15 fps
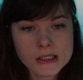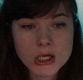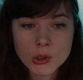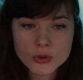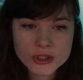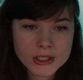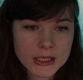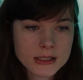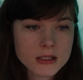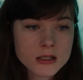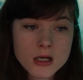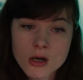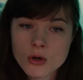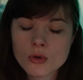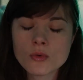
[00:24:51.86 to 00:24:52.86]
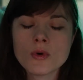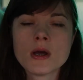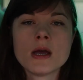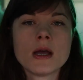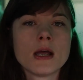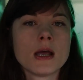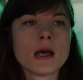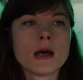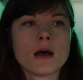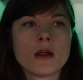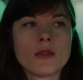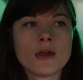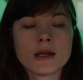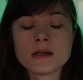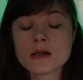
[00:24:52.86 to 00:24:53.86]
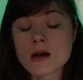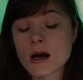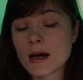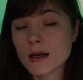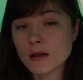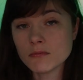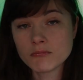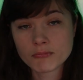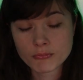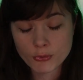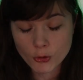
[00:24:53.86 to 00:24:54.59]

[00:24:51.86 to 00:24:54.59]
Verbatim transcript: coach said no, Then I